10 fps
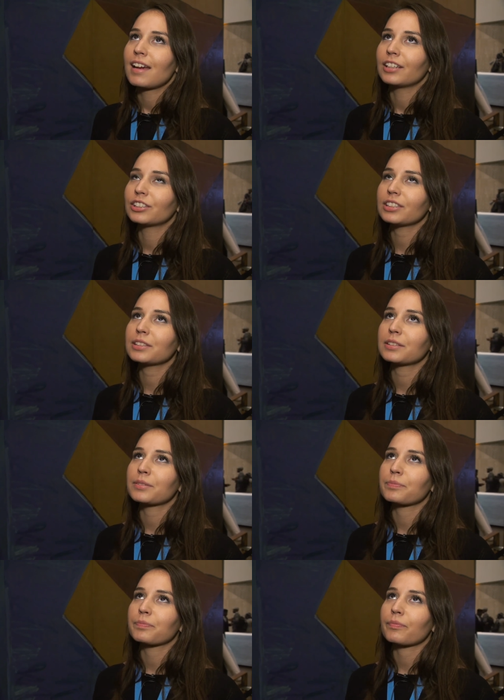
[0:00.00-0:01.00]
it just,
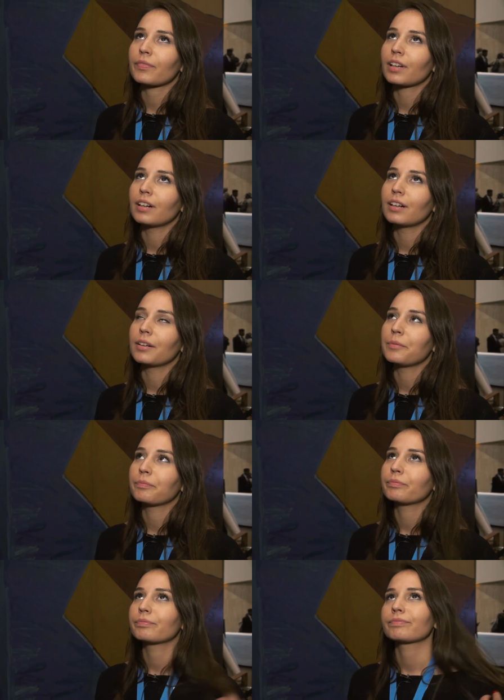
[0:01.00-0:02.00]
um,
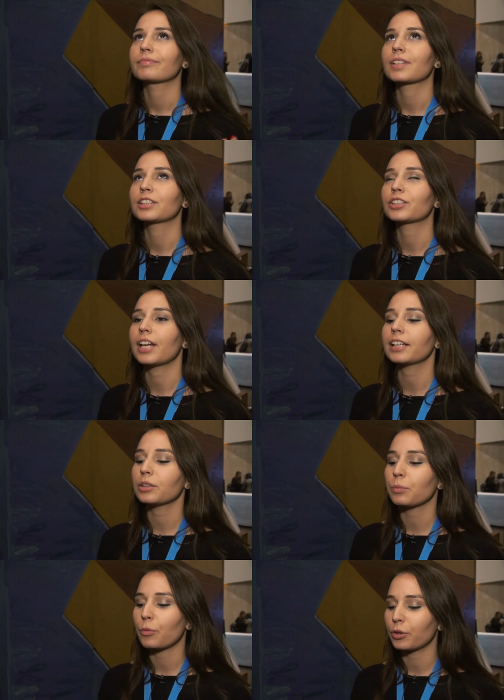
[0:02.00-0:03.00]
it's
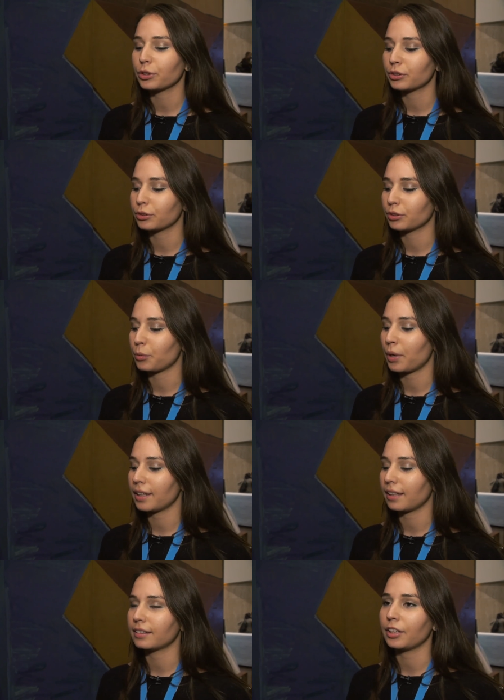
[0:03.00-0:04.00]
connected more to the
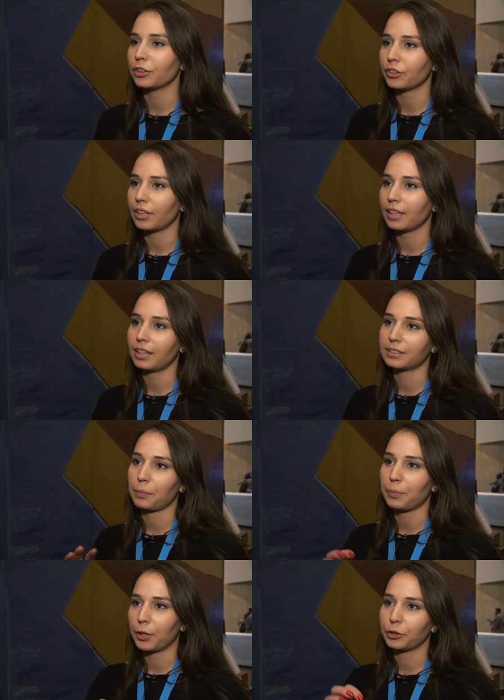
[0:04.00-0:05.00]
way that the internet is
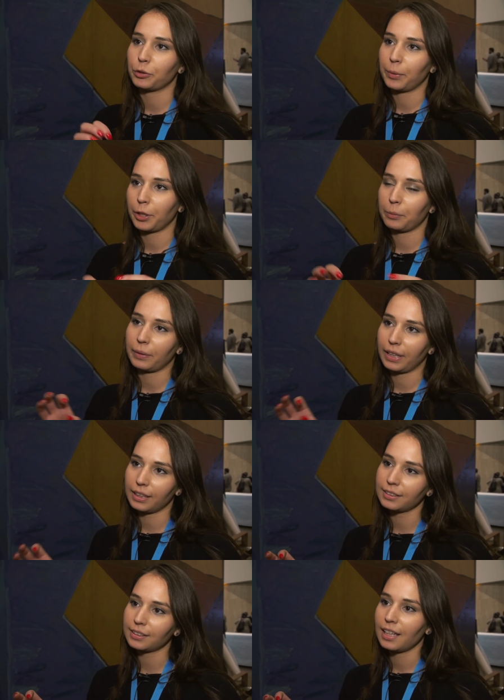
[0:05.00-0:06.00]
a peer-to-peer -peer
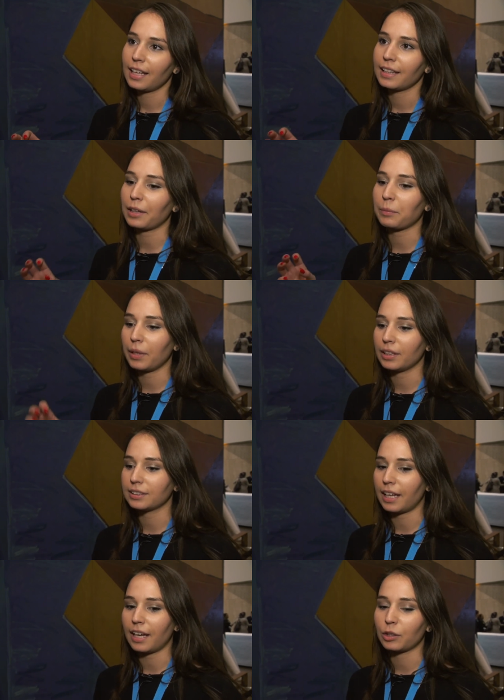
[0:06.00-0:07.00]
place. That
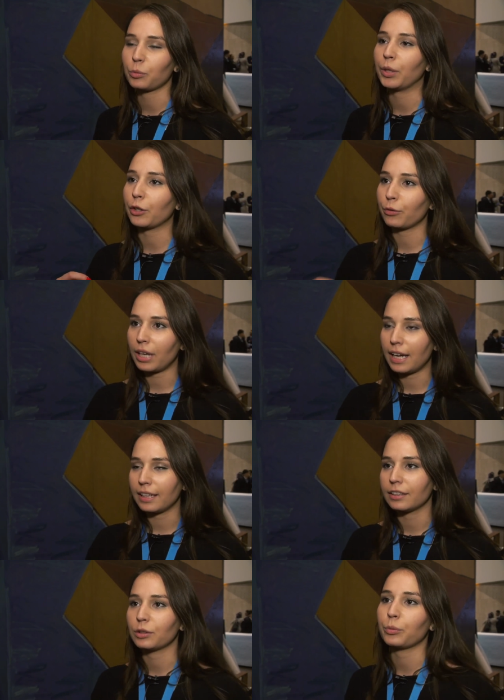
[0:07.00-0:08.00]
means that we
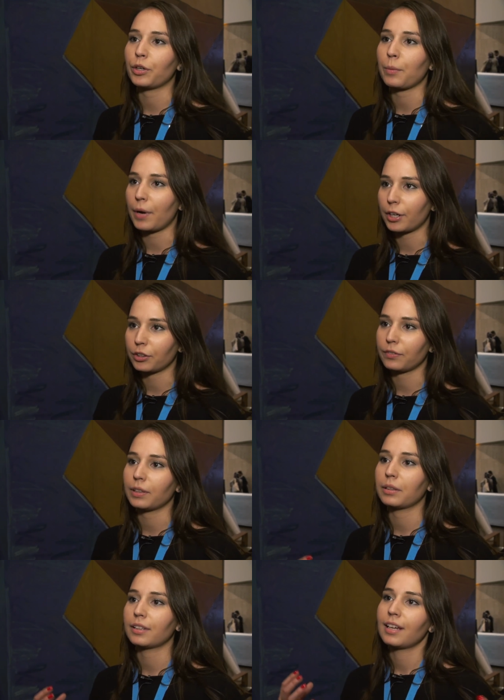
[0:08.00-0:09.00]
create it, we're a part of
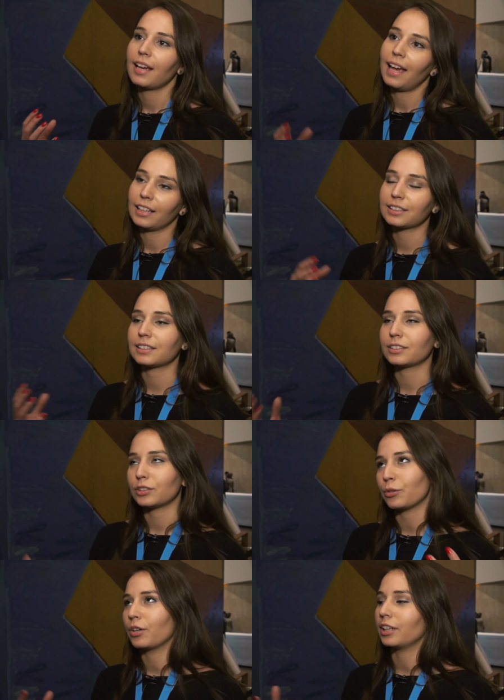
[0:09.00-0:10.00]
it, and
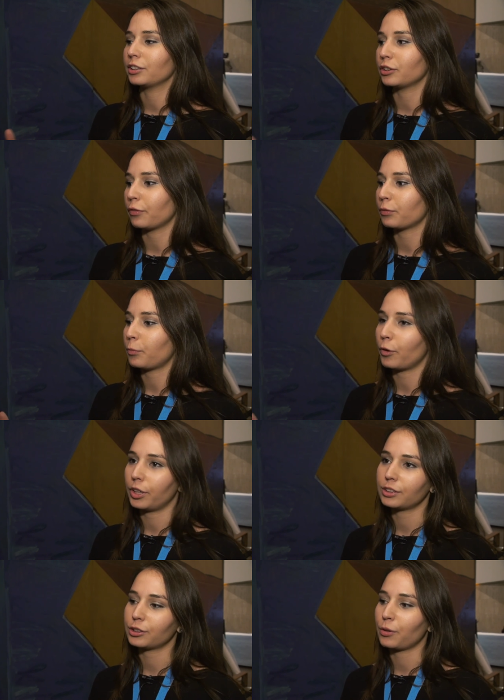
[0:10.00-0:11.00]
so on and so
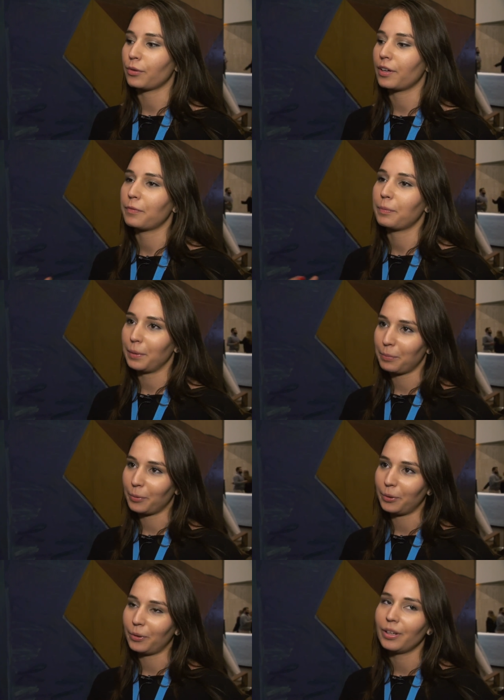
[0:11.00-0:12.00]
forth. So if
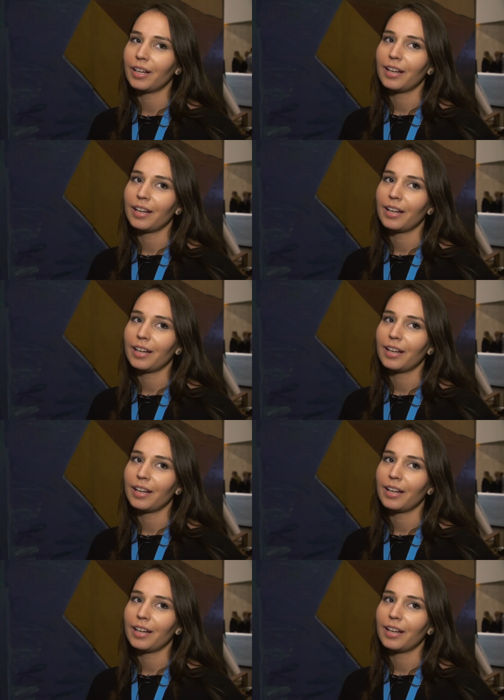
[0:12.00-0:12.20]
people